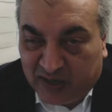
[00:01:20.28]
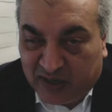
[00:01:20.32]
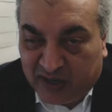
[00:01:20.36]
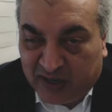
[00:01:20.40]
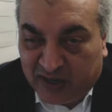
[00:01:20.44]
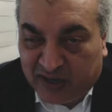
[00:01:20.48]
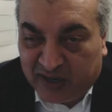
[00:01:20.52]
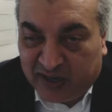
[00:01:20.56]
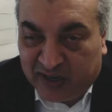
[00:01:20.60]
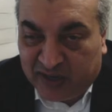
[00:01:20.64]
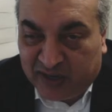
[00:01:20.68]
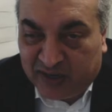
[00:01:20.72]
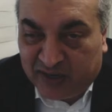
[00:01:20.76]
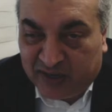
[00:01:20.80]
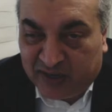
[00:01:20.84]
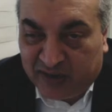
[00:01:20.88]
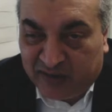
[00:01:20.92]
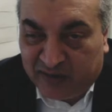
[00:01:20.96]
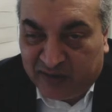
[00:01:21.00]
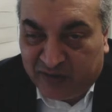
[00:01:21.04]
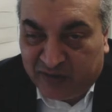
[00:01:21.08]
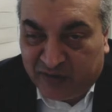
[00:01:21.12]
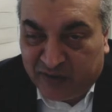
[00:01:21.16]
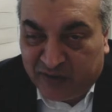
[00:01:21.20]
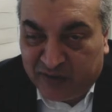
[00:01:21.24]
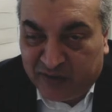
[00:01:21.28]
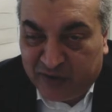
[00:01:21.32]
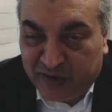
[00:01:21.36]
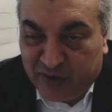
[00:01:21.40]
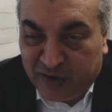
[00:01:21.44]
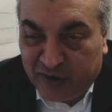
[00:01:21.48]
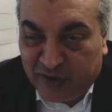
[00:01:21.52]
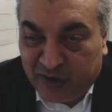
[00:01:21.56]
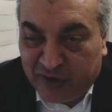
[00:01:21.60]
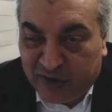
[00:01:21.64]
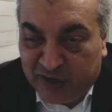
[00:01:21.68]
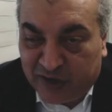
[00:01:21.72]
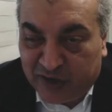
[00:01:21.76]
And
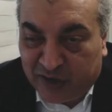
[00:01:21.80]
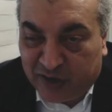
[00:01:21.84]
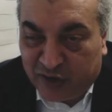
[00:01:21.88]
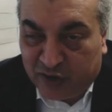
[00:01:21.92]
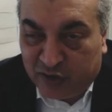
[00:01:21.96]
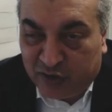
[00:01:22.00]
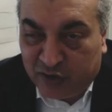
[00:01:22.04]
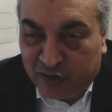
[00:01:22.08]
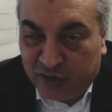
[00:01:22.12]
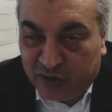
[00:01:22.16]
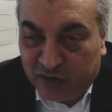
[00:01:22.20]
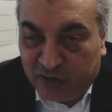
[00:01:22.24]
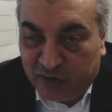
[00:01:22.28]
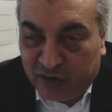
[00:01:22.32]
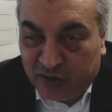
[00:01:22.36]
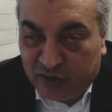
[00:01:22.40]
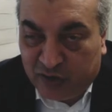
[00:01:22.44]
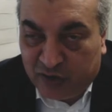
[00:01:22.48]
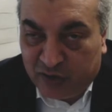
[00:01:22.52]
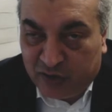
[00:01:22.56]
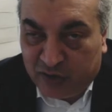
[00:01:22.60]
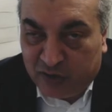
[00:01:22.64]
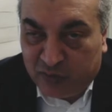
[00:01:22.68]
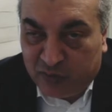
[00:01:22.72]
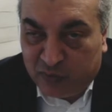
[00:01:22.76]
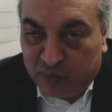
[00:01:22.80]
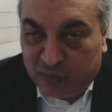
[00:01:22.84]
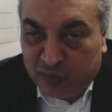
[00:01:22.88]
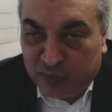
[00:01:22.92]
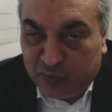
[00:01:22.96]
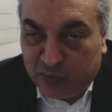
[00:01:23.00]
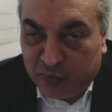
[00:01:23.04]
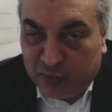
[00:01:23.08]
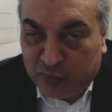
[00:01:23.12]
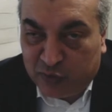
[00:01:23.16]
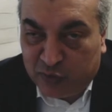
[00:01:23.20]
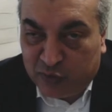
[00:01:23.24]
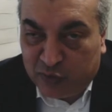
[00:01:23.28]
very early on,
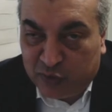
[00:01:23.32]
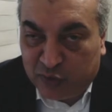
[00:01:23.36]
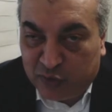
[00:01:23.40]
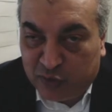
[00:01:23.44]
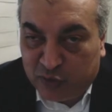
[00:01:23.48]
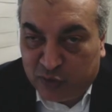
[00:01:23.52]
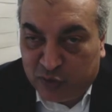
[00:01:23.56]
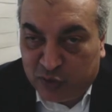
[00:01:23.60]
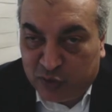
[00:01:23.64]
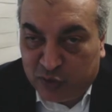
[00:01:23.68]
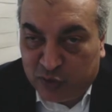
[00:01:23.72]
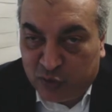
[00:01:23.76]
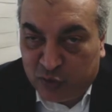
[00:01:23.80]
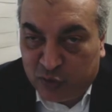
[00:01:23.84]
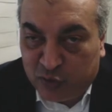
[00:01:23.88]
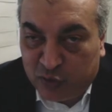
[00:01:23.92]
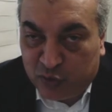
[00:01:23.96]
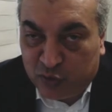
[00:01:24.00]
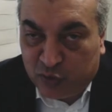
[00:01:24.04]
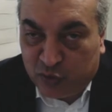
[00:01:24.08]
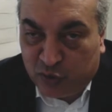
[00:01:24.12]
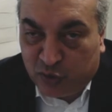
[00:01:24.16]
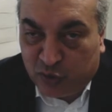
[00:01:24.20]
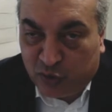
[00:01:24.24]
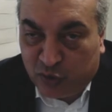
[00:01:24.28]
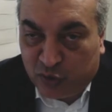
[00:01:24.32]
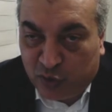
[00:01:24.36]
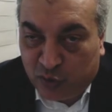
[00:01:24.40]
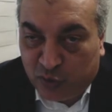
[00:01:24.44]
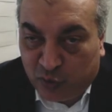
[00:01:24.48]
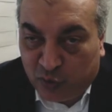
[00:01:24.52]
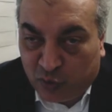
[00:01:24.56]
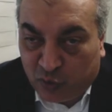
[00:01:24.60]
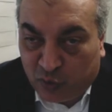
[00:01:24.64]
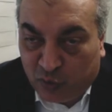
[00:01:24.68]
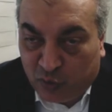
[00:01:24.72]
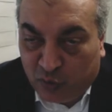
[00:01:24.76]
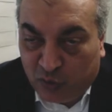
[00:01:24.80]
we wanted to do a
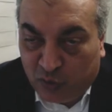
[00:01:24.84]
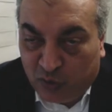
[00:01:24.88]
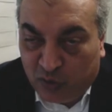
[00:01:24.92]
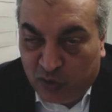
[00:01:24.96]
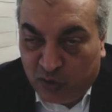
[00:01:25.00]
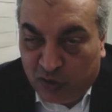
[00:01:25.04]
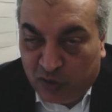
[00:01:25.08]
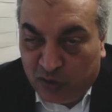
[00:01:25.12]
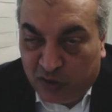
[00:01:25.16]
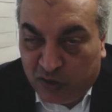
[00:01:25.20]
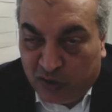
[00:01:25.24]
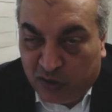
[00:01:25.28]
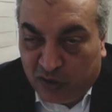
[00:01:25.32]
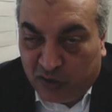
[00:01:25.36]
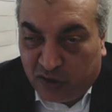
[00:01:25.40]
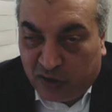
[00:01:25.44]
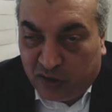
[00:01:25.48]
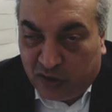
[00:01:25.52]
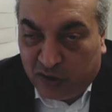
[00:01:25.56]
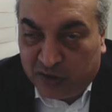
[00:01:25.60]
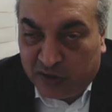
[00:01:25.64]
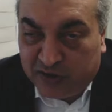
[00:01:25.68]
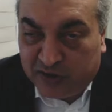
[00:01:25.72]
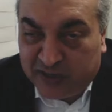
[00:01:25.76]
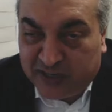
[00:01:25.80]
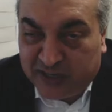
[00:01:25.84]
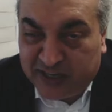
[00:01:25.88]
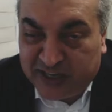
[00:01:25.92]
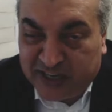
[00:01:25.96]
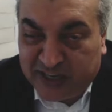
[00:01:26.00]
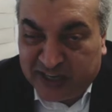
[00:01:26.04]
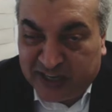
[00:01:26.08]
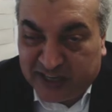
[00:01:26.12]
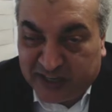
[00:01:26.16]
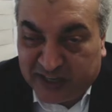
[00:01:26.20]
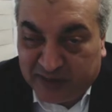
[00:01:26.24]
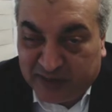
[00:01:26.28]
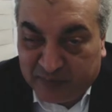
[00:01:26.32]
law on
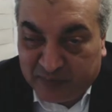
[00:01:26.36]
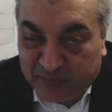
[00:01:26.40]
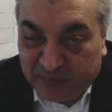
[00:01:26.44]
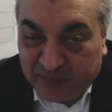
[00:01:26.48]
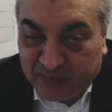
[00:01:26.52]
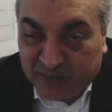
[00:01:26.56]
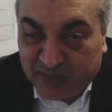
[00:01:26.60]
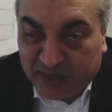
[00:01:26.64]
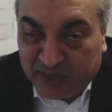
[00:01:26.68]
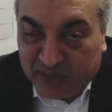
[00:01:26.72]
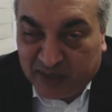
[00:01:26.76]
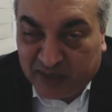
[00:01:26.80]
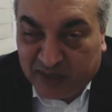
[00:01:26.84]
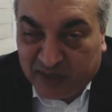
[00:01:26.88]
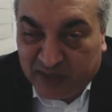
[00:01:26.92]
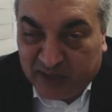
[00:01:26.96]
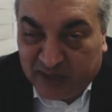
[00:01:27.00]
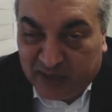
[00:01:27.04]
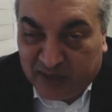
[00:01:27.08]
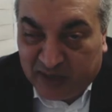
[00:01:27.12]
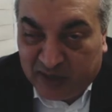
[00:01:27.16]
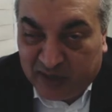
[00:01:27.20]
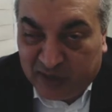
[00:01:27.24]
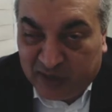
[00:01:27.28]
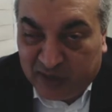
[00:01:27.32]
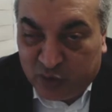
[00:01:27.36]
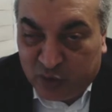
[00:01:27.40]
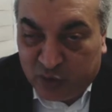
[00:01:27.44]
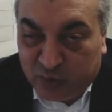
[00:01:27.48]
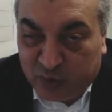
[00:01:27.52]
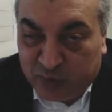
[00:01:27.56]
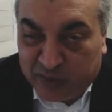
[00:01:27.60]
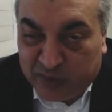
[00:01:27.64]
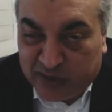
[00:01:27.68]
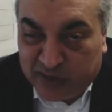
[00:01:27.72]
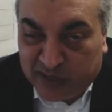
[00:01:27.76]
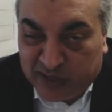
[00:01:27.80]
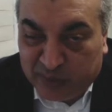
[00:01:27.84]
netting
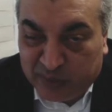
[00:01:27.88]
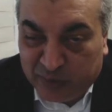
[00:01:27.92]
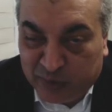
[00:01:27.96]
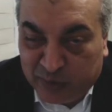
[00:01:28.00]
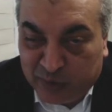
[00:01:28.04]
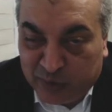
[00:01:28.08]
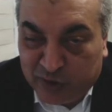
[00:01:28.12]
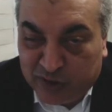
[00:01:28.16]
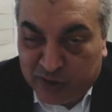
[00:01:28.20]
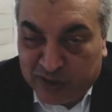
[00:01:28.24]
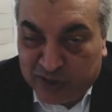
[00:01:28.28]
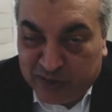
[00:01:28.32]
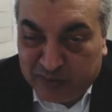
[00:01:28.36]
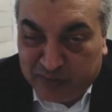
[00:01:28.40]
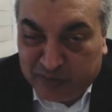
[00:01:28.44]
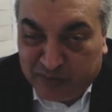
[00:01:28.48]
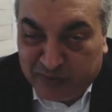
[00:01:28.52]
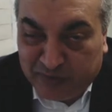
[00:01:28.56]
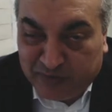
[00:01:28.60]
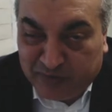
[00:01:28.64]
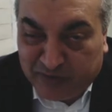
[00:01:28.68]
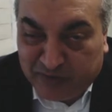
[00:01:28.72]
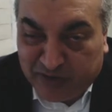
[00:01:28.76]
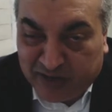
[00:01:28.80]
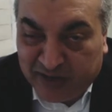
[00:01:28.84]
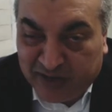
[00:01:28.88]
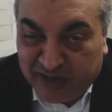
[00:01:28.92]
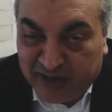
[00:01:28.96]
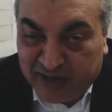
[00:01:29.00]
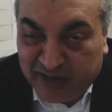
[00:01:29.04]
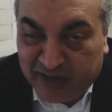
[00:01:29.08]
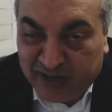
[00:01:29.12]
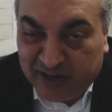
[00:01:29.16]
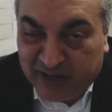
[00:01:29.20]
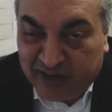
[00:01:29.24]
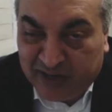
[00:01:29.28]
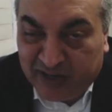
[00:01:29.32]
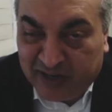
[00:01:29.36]
to be able to simplify